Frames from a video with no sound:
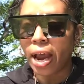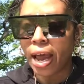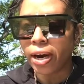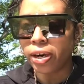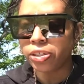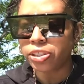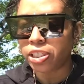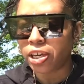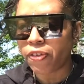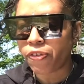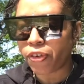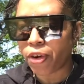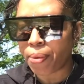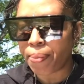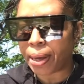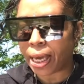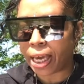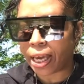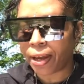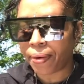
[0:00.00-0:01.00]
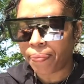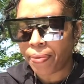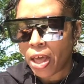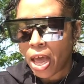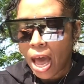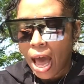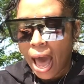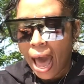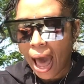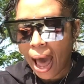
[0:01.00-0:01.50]
energy for me.
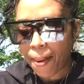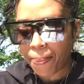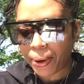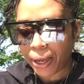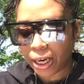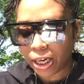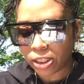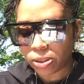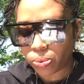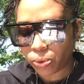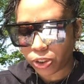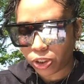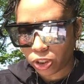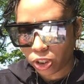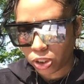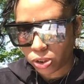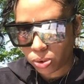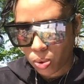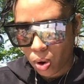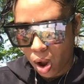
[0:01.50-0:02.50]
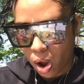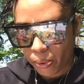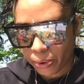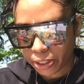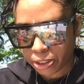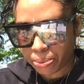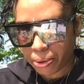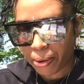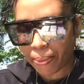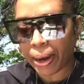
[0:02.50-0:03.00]
Happiness, what's yours will
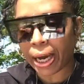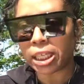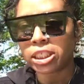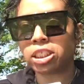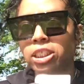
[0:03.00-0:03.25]
always be mine.